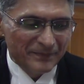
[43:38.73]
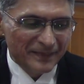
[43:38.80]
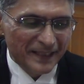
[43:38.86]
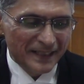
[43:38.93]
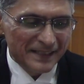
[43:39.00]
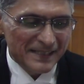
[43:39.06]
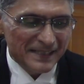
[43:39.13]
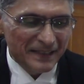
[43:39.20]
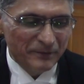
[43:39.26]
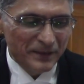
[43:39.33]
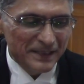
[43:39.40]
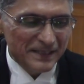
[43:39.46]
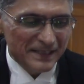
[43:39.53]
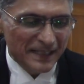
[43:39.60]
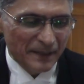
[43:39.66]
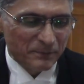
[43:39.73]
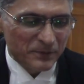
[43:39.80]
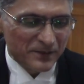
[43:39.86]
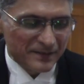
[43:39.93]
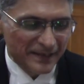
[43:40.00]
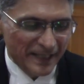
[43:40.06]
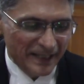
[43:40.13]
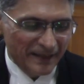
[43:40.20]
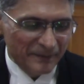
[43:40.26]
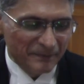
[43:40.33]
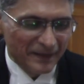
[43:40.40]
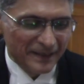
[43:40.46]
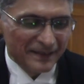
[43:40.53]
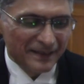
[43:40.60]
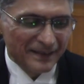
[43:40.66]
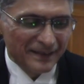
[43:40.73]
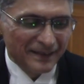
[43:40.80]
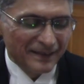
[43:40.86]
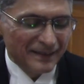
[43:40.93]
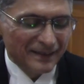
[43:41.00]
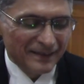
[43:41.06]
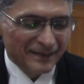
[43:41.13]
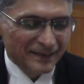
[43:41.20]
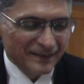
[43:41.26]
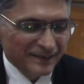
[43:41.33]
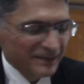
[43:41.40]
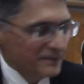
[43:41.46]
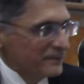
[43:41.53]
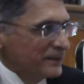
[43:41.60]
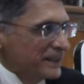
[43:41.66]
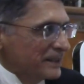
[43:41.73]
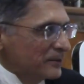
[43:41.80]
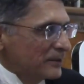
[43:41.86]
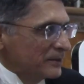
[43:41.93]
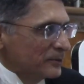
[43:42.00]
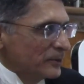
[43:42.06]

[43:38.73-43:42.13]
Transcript: There are 7 steps there. Very